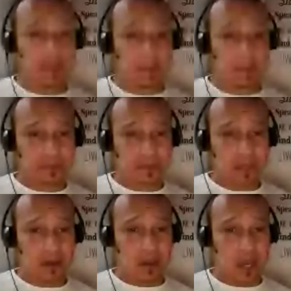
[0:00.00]
10,
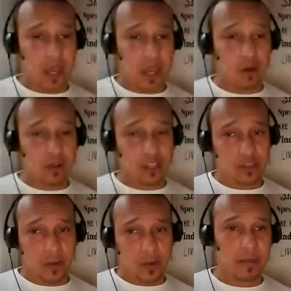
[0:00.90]
or maybe it can be
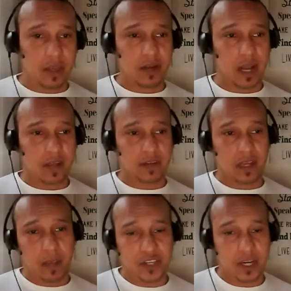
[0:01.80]
from 5 to
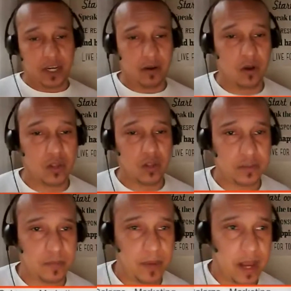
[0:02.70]
10, 20
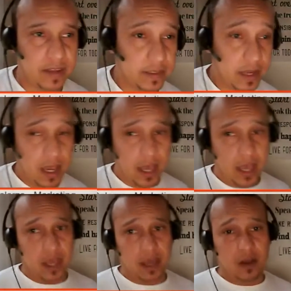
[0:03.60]
slides.
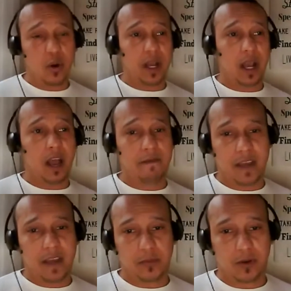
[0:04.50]
Now you
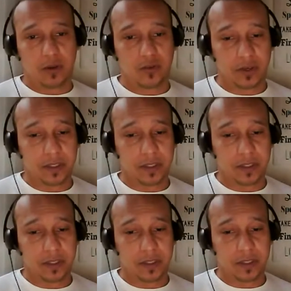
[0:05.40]
have
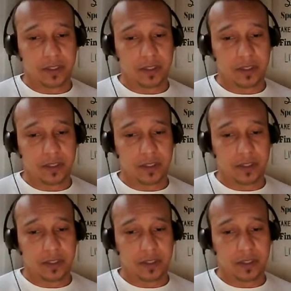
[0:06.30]
you